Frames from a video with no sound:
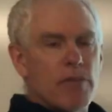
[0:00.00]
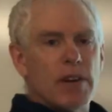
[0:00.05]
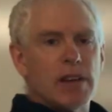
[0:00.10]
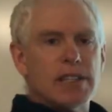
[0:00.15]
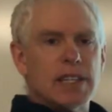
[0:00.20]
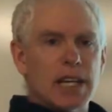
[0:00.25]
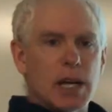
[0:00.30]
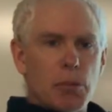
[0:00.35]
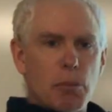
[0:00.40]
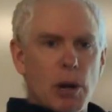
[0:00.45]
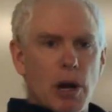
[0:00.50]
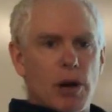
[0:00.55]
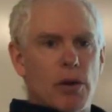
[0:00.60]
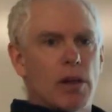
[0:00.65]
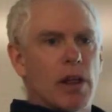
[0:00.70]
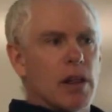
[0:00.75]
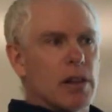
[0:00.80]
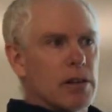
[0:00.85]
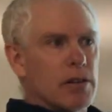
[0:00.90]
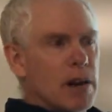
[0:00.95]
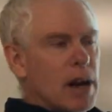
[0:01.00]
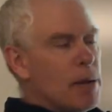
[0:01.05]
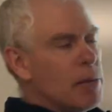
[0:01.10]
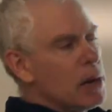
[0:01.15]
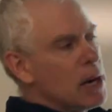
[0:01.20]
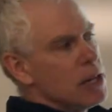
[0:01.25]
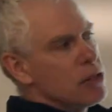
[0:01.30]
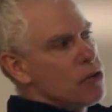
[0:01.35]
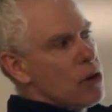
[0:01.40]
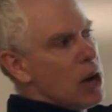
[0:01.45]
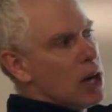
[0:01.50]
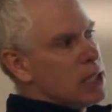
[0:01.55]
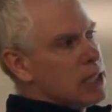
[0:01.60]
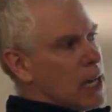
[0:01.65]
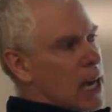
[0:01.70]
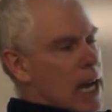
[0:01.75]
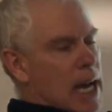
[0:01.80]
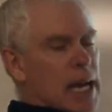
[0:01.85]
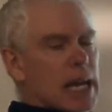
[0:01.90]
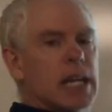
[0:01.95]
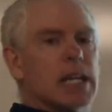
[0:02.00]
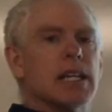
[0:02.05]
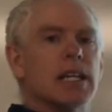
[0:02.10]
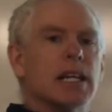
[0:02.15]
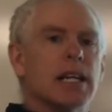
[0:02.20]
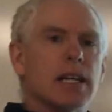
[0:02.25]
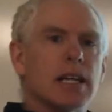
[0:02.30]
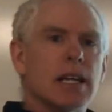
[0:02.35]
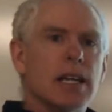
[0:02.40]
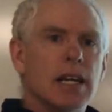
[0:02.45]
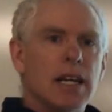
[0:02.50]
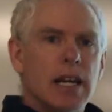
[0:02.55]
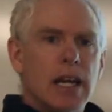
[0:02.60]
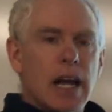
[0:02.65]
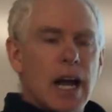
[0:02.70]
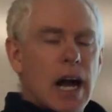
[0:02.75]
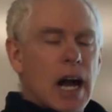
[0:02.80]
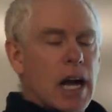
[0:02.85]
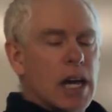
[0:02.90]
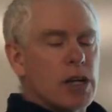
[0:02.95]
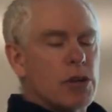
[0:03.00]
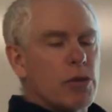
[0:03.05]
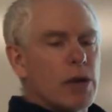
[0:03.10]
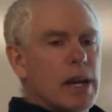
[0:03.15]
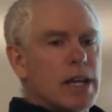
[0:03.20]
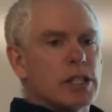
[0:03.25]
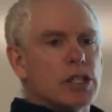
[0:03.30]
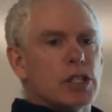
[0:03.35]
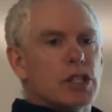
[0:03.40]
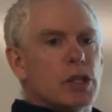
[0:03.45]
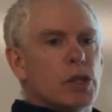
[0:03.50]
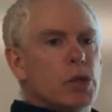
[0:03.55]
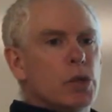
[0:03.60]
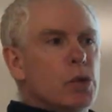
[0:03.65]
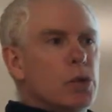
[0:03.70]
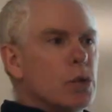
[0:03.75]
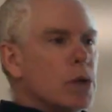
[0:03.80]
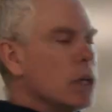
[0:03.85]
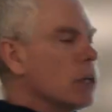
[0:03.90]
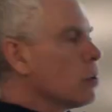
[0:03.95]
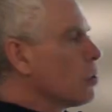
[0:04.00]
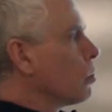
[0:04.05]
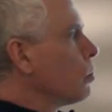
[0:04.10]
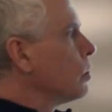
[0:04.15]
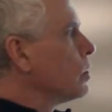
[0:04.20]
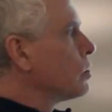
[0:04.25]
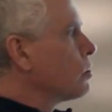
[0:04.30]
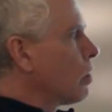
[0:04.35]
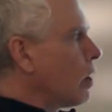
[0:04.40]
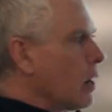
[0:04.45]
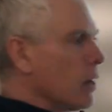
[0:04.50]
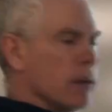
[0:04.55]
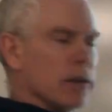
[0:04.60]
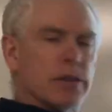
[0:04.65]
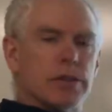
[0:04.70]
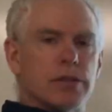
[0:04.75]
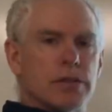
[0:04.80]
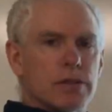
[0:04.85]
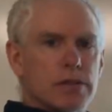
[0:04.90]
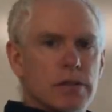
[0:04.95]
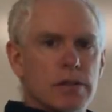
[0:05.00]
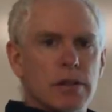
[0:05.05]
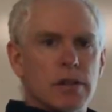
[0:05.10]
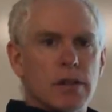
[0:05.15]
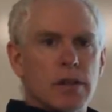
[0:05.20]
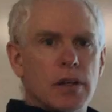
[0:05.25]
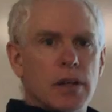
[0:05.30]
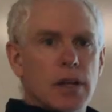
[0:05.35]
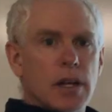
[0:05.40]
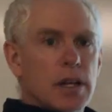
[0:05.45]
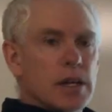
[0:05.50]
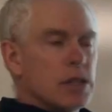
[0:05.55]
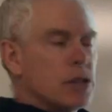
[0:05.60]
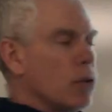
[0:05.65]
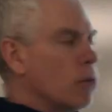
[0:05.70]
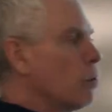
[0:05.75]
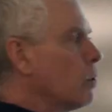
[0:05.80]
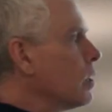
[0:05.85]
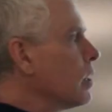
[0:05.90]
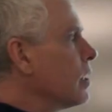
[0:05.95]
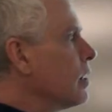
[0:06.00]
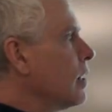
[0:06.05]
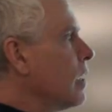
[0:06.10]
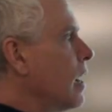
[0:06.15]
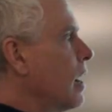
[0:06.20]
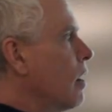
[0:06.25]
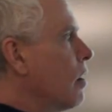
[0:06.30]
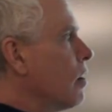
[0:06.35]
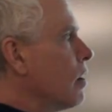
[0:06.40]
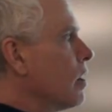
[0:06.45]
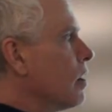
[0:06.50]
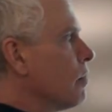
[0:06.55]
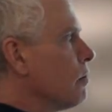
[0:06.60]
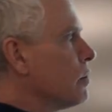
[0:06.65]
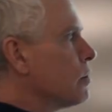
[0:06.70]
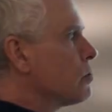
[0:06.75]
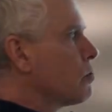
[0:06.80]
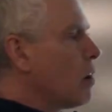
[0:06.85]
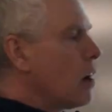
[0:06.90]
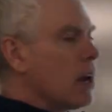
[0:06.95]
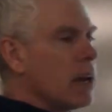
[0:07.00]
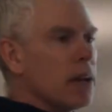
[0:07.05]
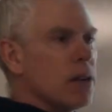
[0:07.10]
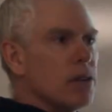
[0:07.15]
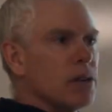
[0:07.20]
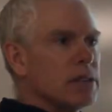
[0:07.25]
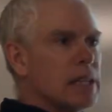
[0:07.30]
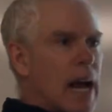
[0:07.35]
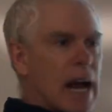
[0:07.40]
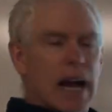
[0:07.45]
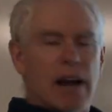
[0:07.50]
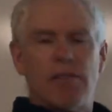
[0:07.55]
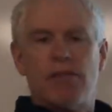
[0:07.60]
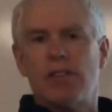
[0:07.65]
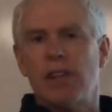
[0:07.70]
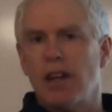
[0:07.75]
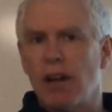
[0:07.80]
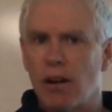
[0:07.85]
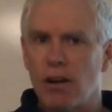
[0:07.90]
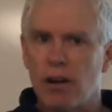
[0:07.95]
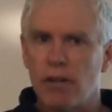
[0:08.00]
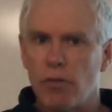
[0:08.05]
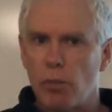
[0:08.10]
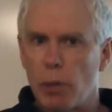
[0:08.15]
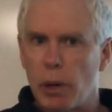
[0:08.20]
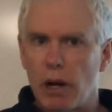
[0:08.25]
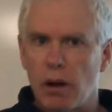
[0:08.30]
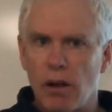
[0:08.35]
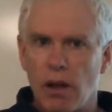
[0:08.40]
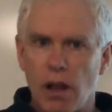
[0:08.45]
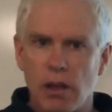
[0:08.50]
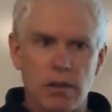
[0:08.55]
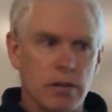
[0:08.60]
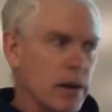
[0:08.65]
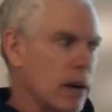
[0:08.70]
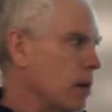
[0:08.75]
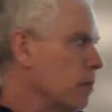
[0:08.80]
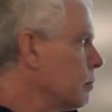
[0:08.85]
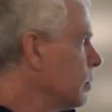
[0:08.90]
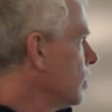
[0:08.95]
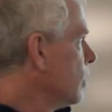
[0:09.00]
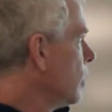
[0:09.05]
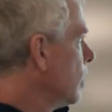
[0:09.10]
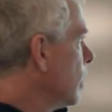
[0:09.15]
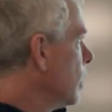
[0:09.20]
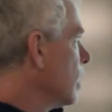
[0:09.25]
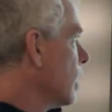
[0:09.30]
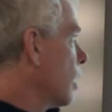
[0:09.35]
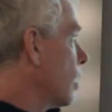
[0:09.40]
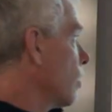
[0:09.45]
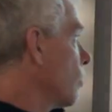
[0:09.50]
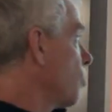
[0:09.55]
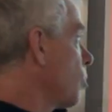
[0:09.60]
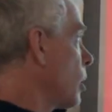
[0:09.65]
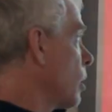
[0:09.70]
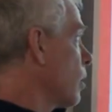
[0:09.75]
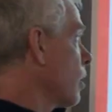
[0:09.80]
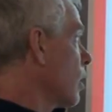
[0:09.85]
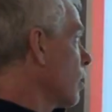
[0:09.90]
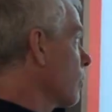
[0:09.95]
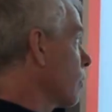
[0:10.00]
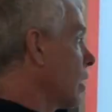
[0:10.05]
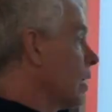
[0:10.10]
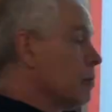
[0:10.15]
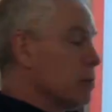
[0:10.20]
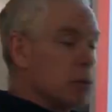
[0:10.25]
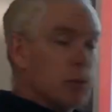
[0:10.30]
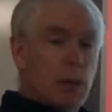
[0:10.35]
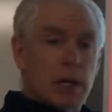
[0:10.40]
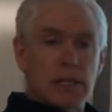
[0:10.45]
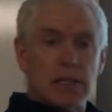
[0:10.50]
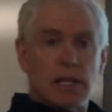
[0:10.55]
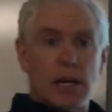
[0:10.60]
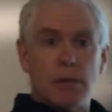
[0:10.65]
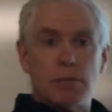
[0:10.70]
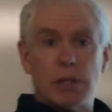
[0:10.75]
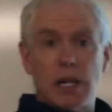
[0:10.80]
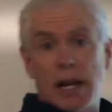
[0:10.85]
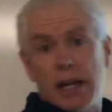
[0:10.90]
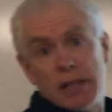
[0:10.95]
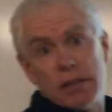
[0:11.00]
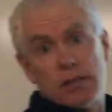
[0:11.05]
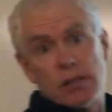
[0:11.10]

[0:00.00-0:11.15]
If I take a parallelogram and I draw a diagonal in, I create 2 congruent triangles. So really the area of a triangle is half the area of a parallelogram. And the area of a parallelogram was base times height.